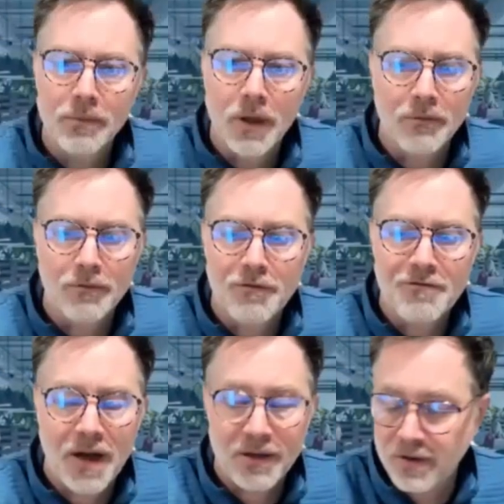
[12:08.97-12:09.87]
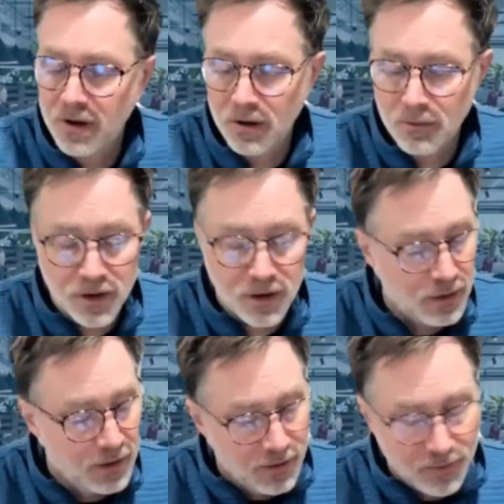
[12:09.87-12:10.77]
yep, fascinating. I mean,
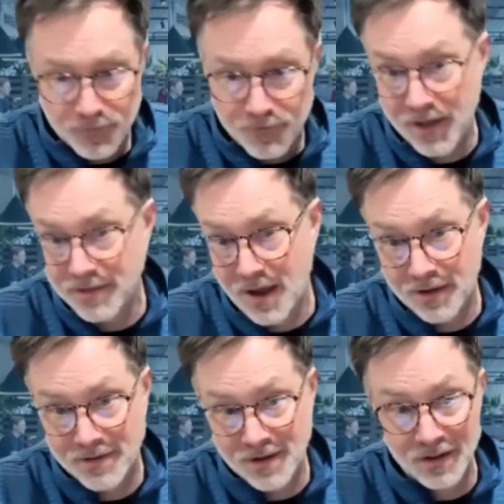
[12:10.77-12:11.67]
fantastic